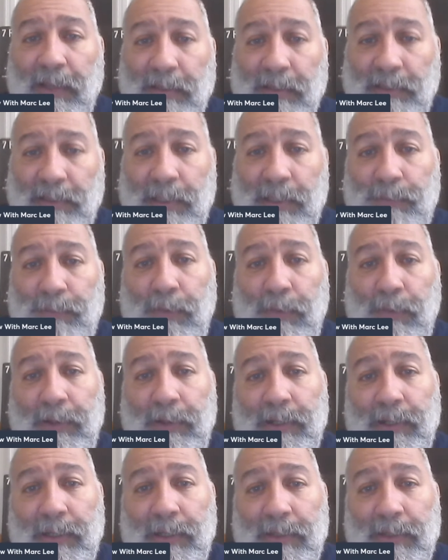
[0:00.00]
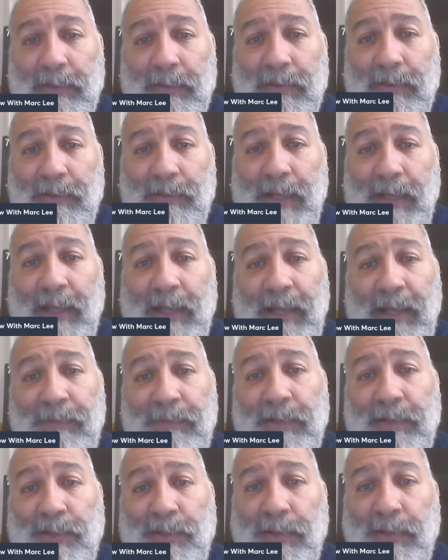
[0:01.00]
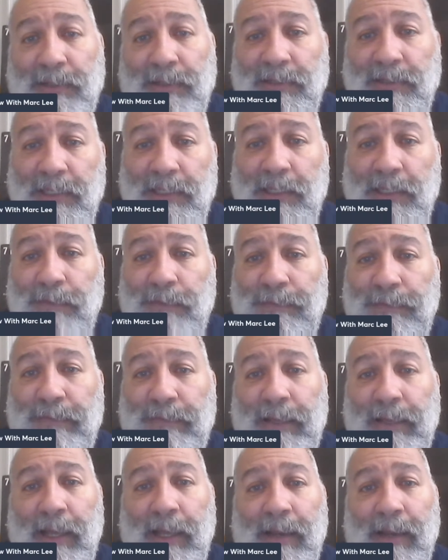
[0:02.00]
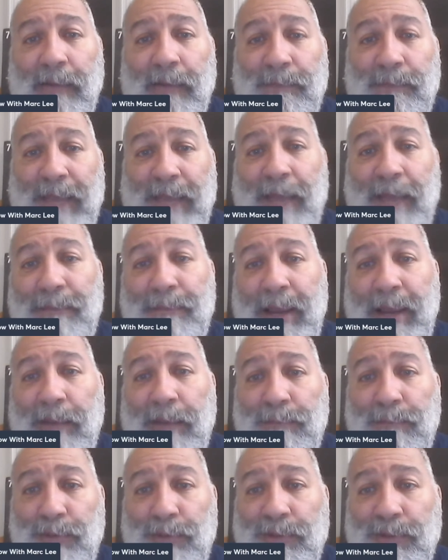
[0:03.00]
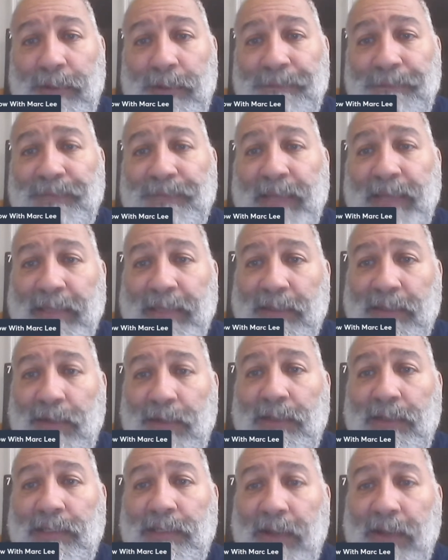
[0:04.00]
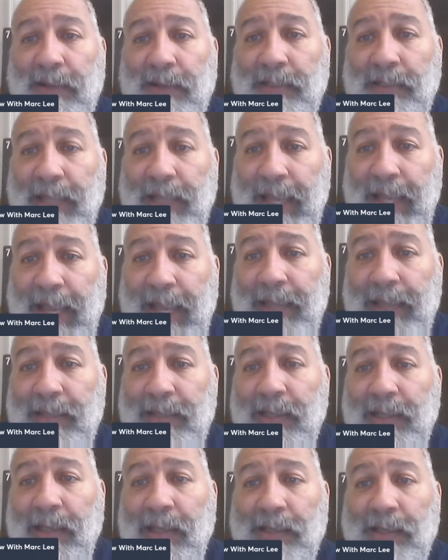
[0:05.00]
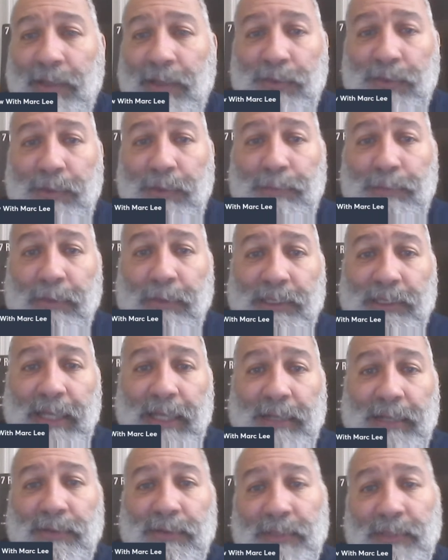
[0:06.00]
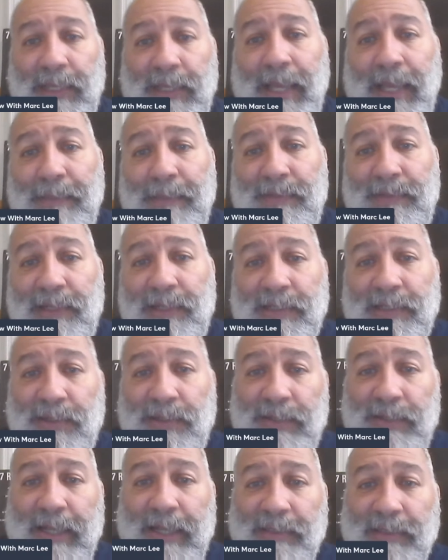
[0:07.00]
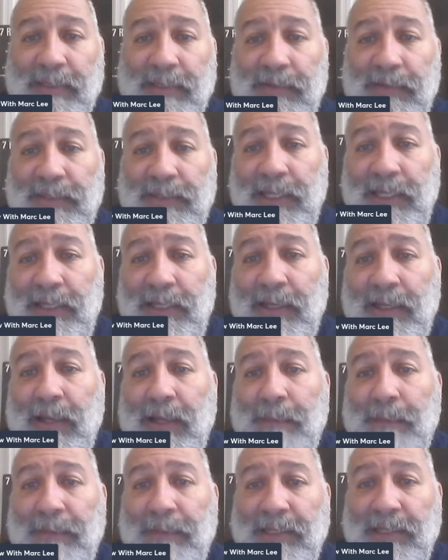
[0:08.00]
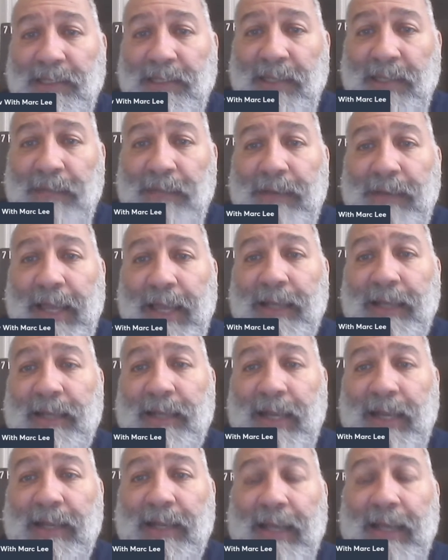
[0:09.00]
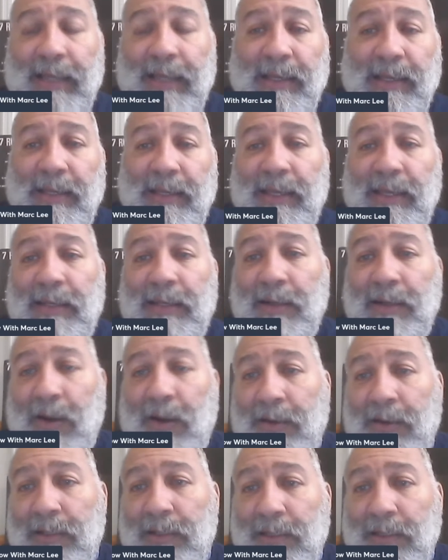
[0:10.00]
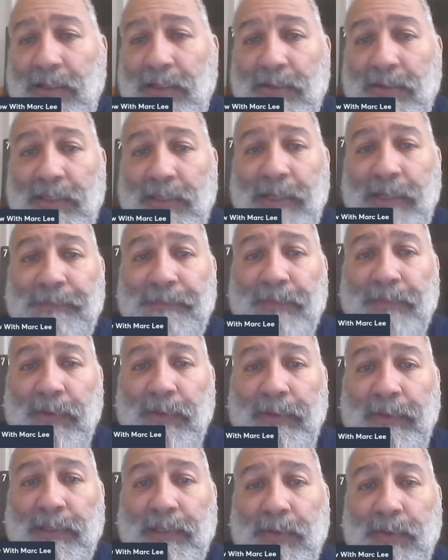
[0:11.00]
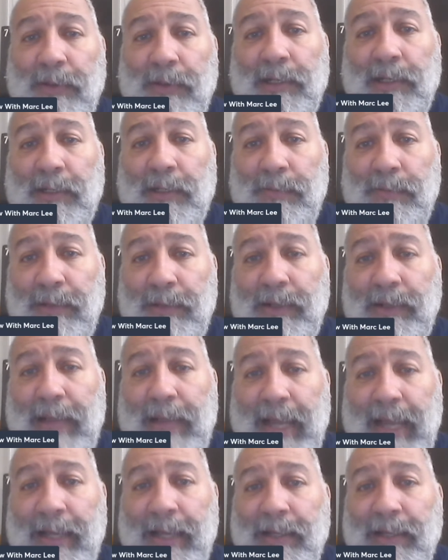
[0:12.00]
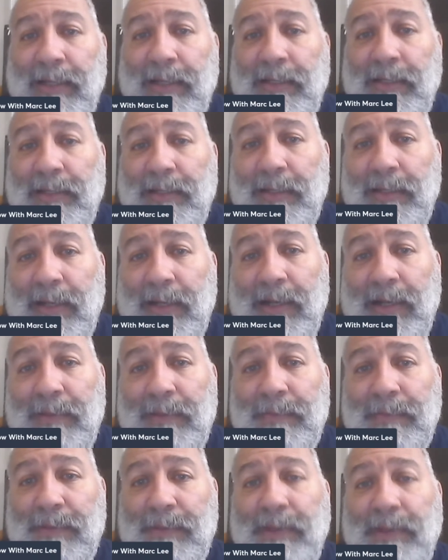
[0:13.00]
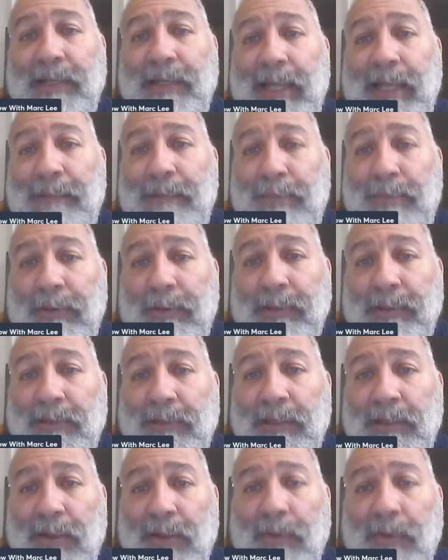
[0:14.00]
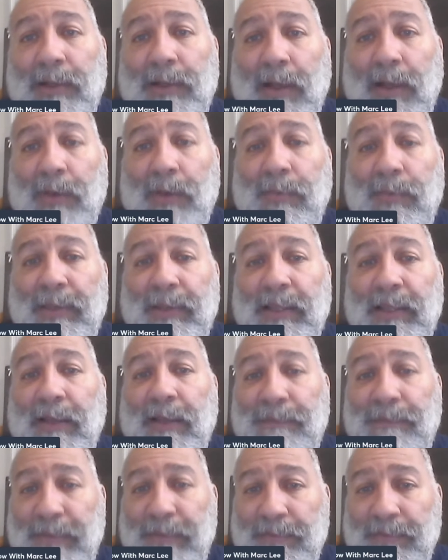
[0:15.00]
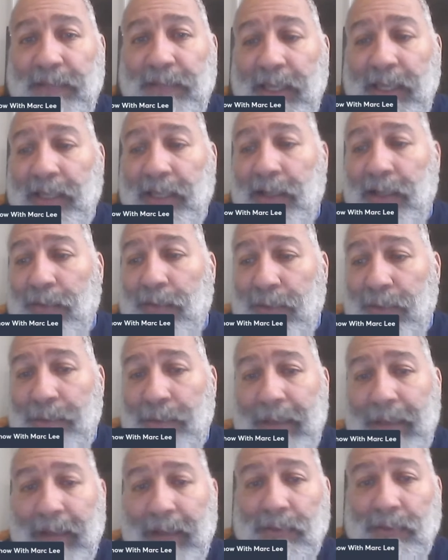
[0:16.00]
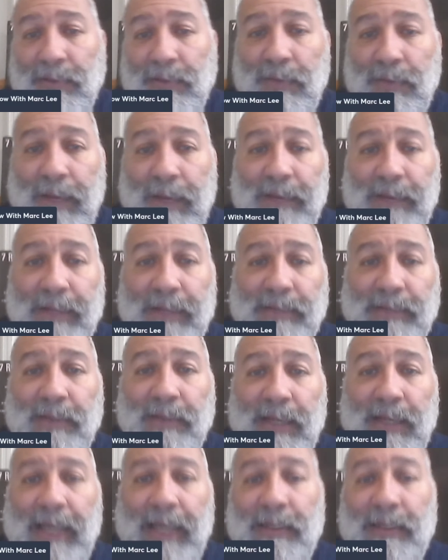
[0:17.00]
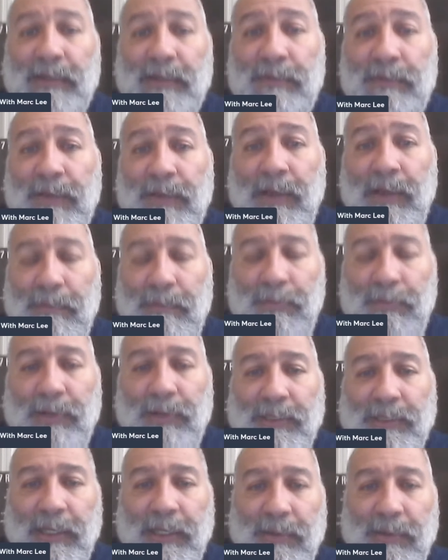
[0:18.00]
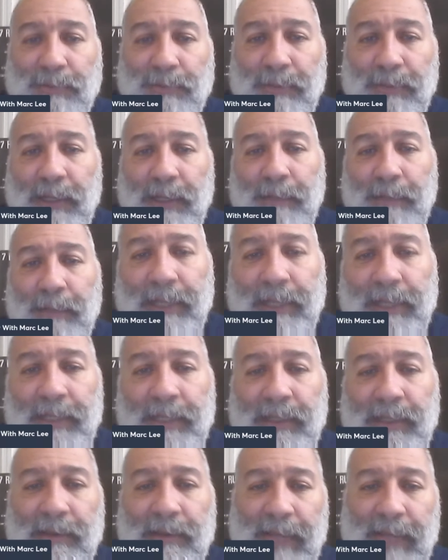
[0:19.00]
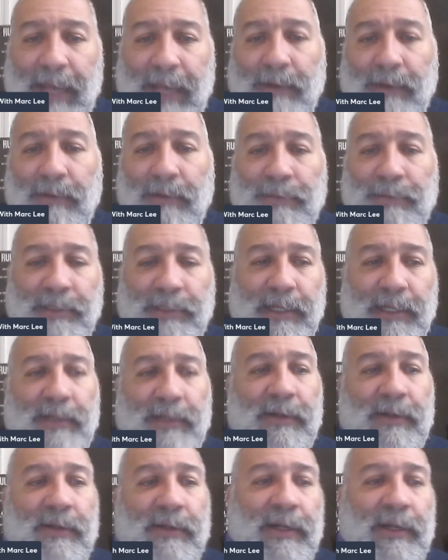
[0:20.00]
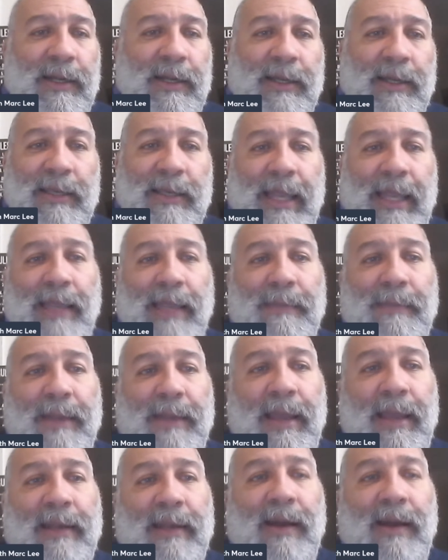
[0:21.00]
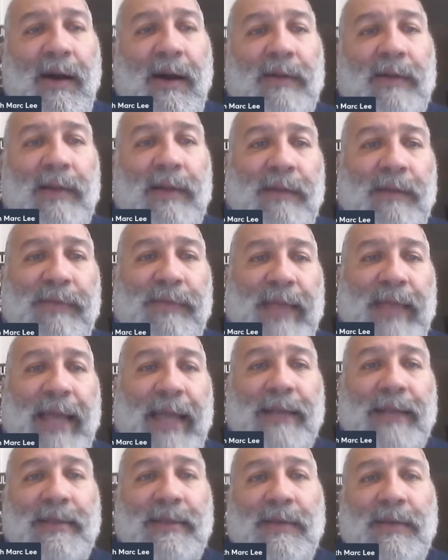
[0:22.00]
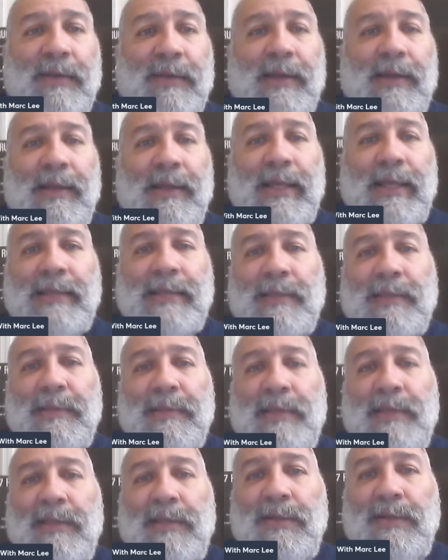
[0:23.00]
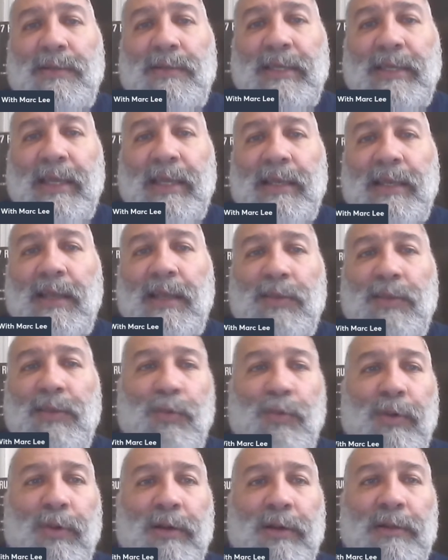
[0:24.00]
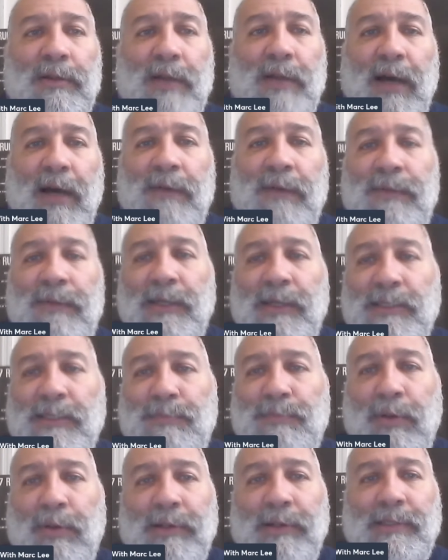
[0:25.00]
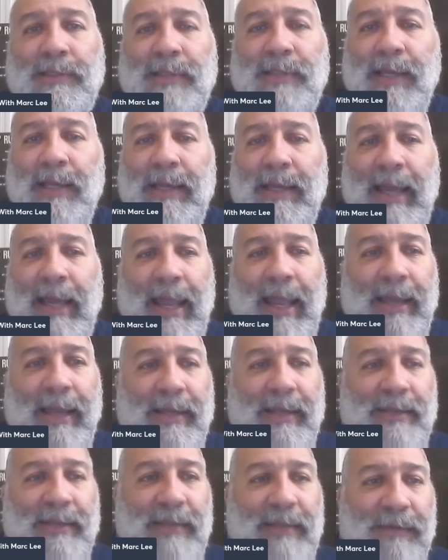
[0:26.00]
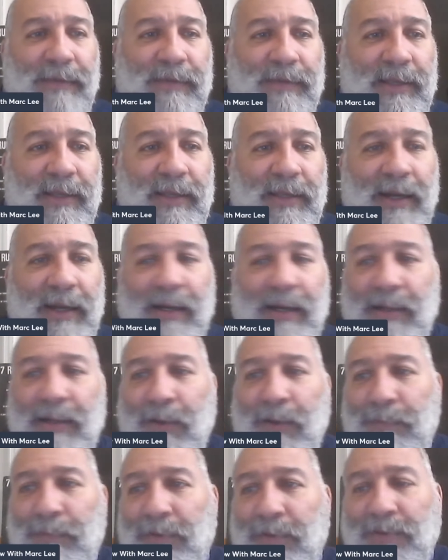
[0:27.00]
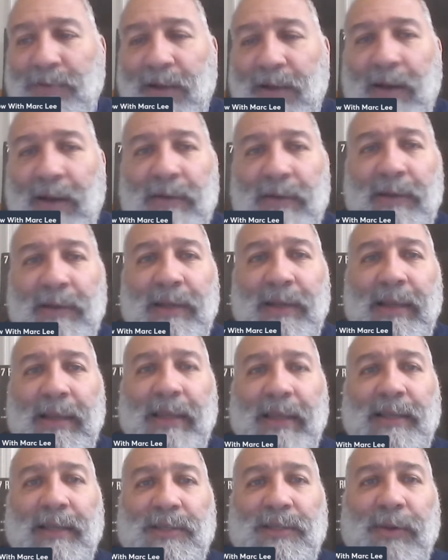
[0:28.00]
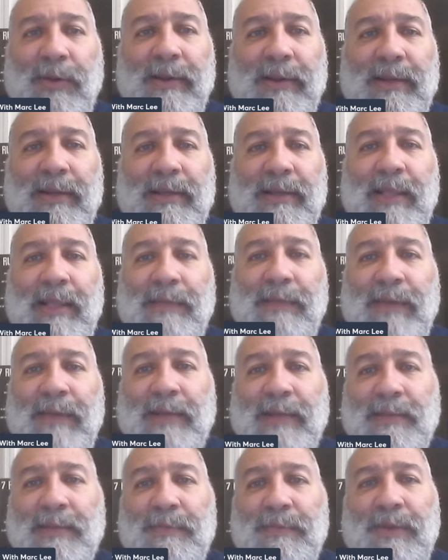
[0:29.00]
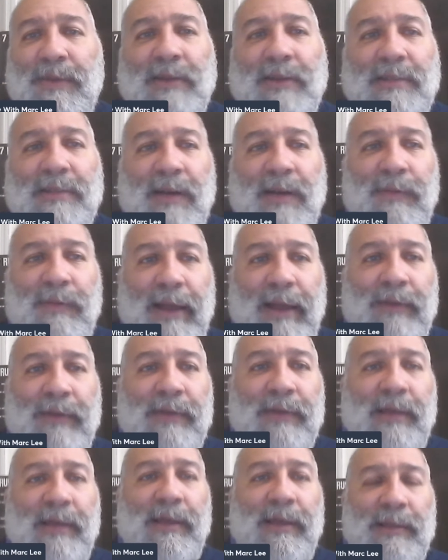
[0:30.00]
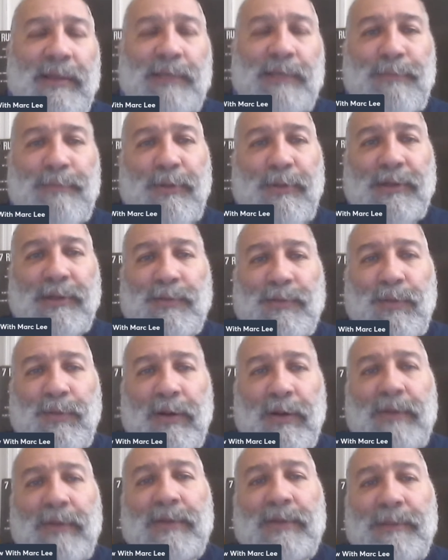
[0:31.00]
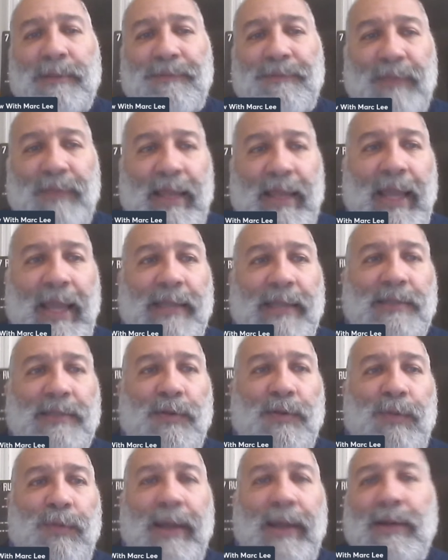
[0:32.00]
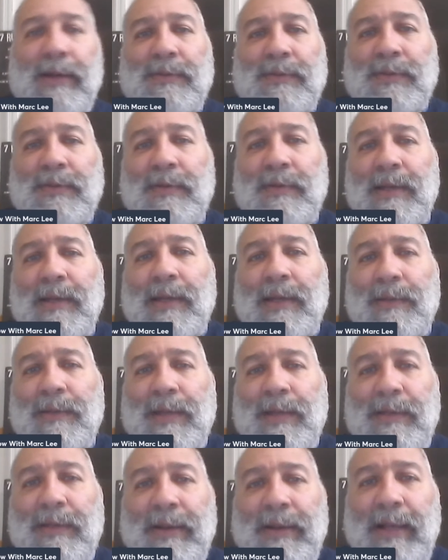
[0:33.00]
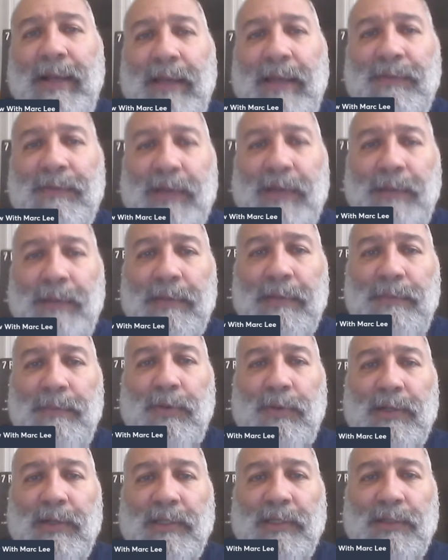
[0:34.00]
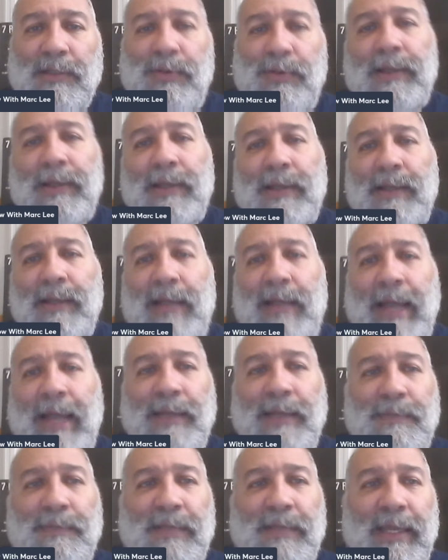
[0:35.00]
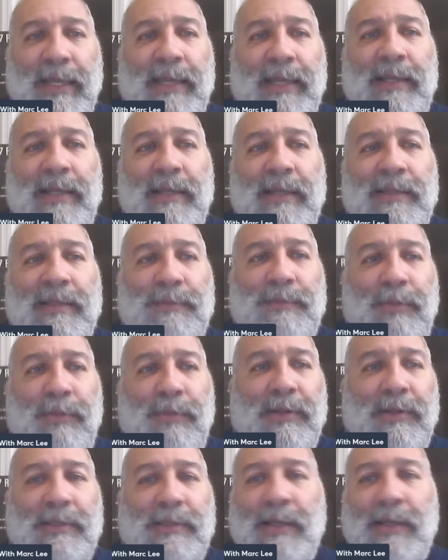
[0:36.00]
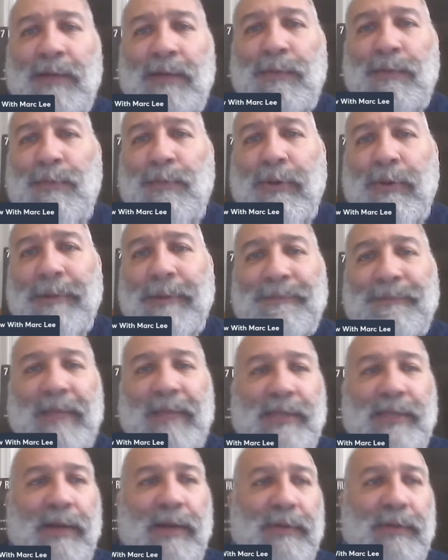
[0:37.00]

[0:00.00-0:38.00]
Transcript: The 6'11", 265-pound bruiser has slowly started to add the 3-point shot to his game since 2017, but he's never had a night like he did on Tuesday when he scored a career-high 39 points to go along with 15 rebounds. Wow, that's a lot of points that he was putting in that particular game and all of that. So that's some of the news in the world of sports, and definitely hope folks are enjoying it. They've got some thoughts around the sports world as well. So getting ready to have a couple of more just quick items in the sports report. That's right.